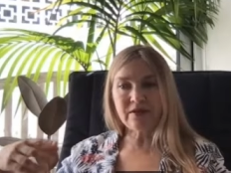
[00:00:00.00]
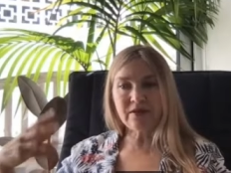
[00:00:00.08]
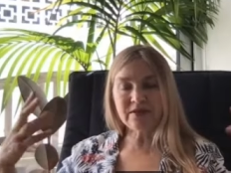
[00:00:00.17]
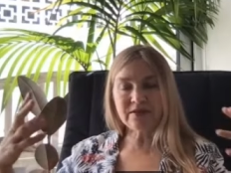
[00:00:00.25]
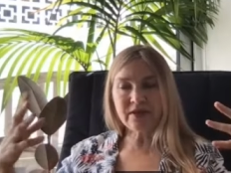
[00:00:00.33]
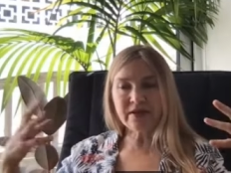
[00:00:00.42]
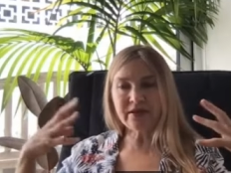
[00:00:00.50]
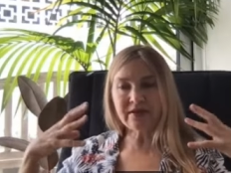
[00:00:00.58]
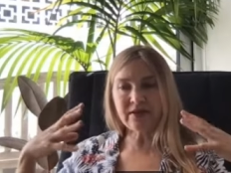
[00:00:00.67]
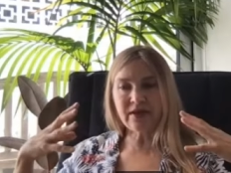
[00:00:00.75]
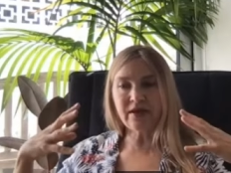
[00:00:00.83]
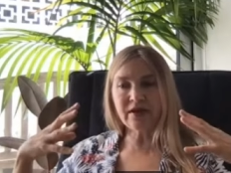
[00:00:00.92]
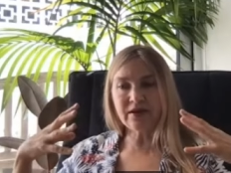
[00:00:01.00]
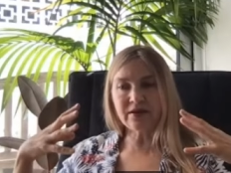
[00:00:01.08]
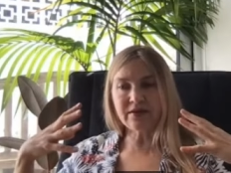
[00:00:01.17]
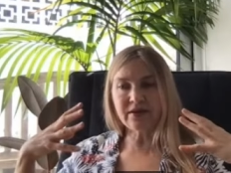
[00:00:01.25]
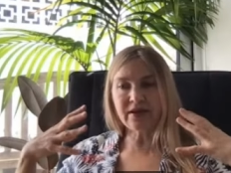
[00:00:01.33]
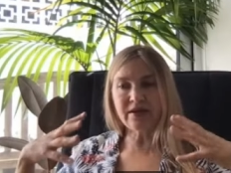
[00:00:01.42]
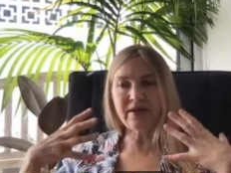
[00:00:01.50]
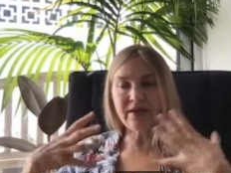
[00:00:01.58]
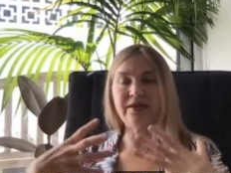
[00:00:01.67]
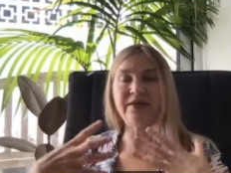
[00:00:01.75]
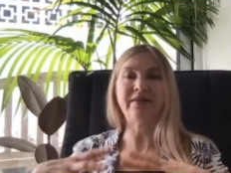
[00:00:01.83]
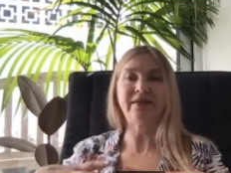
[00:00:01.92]
is like they're, they're
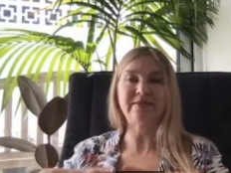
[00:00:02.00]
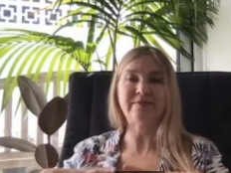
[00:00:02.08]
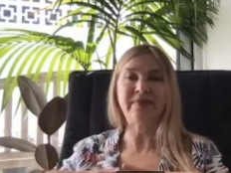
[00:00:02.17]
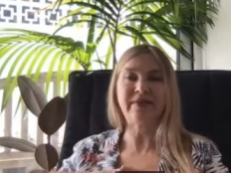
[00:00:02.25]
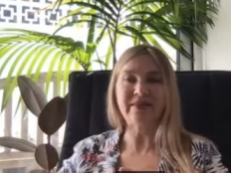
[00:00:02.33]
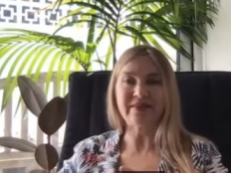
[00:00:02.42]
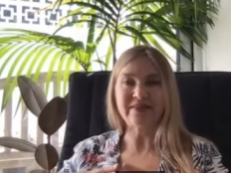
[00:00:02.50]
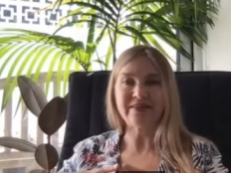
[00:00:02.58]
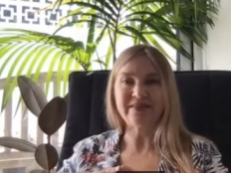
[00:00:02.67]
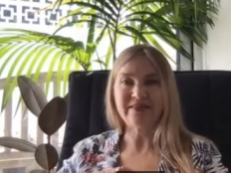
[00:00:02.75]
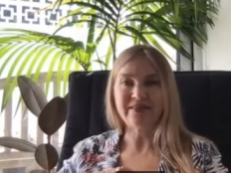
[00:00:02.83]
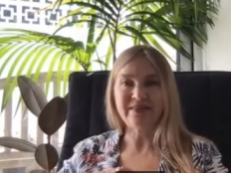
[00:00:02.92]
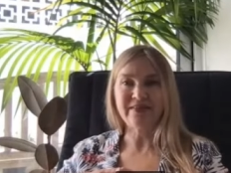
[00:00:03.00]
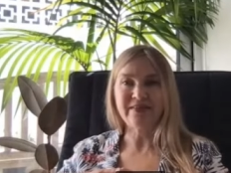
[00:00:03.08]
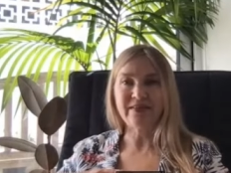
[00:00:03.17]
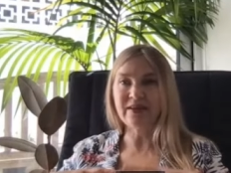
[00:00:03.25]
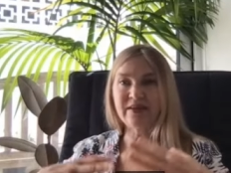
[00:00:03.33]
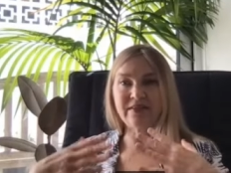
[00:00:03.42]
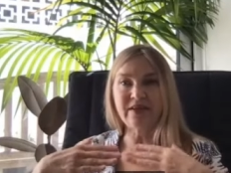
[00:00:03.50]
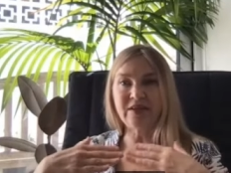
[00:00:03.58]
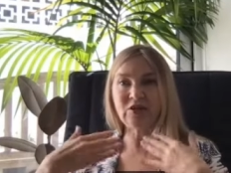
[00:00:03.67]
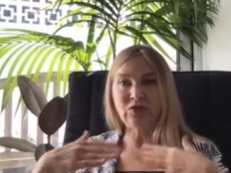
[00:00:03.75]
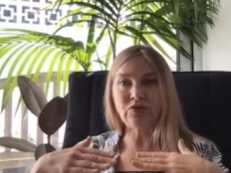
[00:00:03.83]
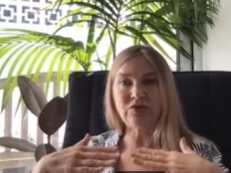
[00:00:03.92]
killing their spirit. Like they
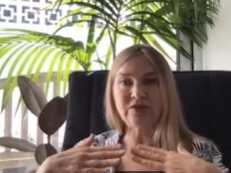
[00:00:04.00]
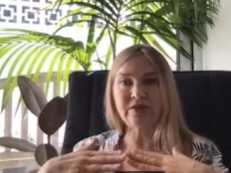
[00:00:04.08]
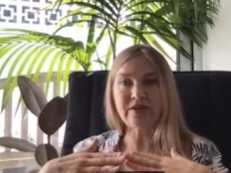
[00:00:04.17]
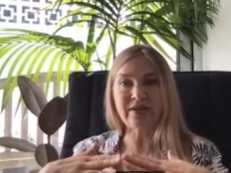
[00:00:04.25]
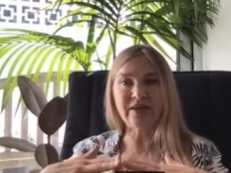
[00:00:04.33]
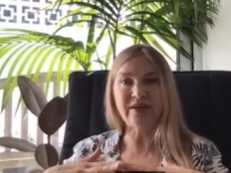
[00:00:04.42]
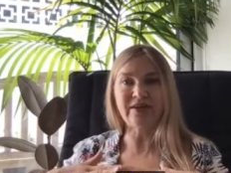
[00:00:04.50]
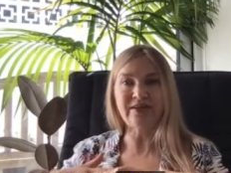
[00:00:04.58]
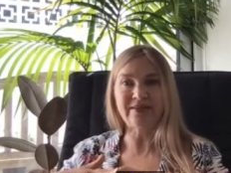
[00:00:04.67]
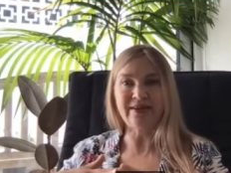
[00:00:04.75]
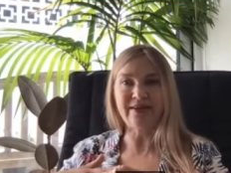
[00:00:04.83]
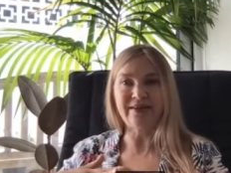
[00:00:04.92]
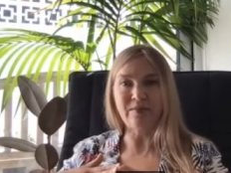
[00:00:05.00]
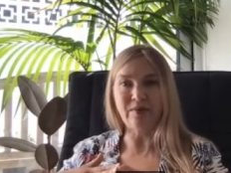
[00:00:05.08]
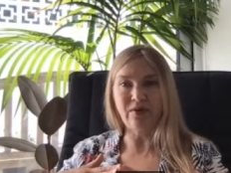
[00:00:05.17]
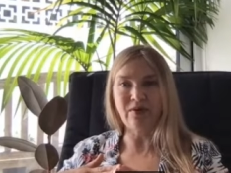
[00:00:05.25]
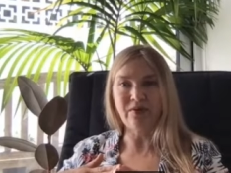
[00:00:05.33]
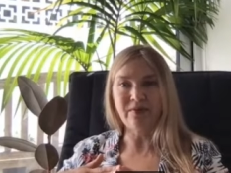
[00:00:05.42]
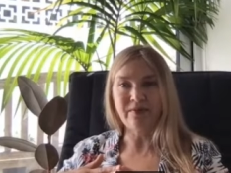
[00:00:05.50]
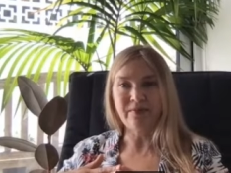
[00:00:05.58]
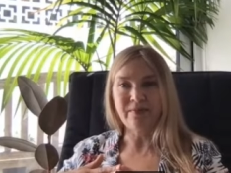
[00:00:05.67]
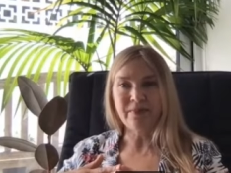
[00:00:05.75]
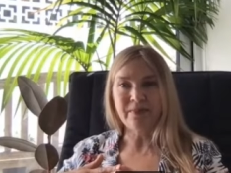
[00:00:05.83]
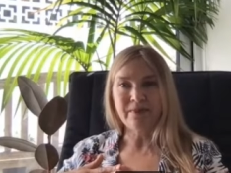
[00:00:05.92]
don't hear it anymore.
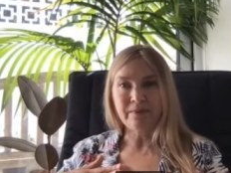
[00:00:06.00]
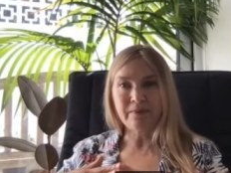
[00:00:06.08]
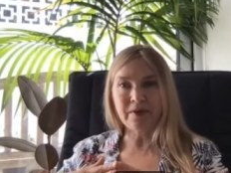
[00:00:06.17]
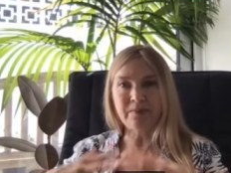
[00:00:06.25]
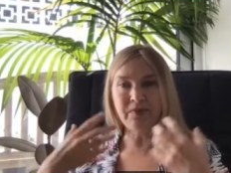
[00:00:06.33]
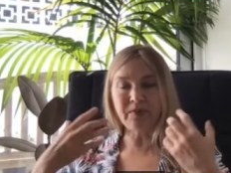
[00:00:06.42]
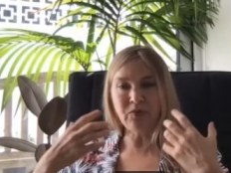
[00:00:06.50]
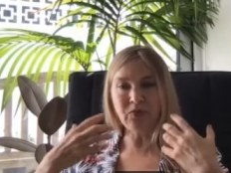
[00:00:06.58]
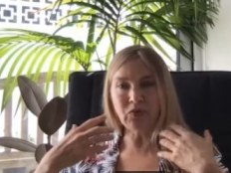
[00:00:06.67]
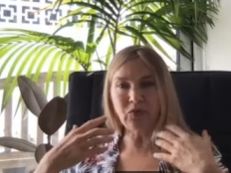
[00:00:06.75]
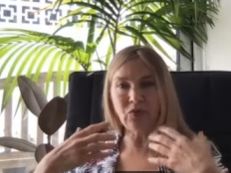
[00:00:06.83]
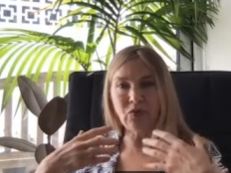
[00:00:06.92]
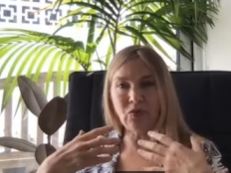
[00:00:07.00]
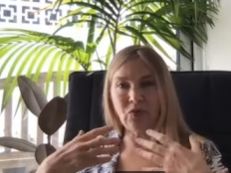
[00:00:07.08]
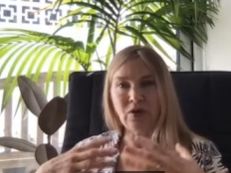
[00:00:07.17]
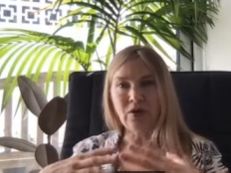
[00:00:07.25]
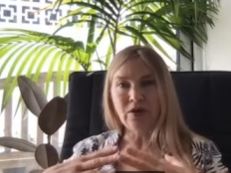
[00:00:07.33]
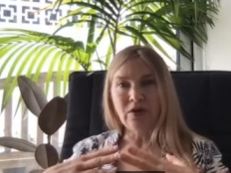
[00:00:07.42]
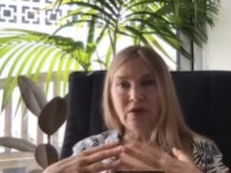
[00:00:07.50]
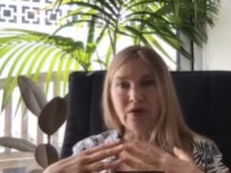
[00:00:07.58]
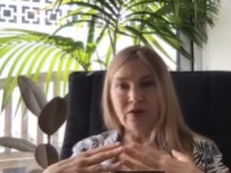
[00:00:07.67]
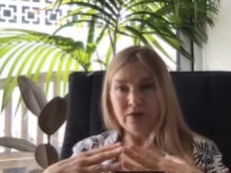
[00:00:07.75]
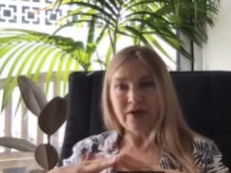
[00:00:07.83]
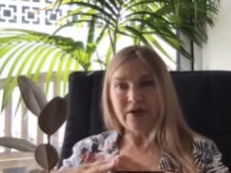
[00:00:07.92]
But yeah. people who,
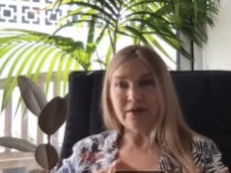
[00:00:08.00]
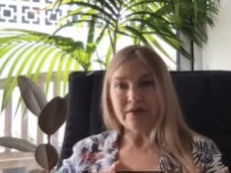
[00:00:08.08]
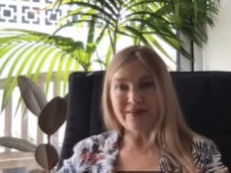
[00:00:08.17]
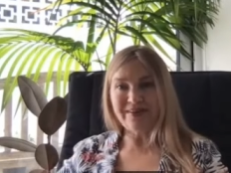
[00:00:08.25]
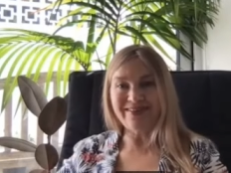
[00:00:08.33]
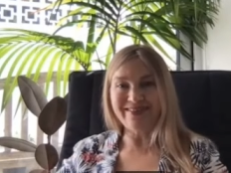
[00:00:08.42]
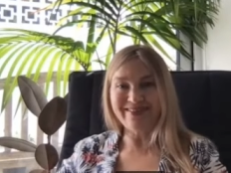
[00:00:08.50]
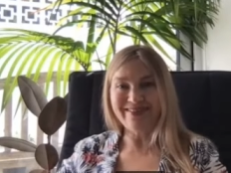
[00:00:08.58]
yeah.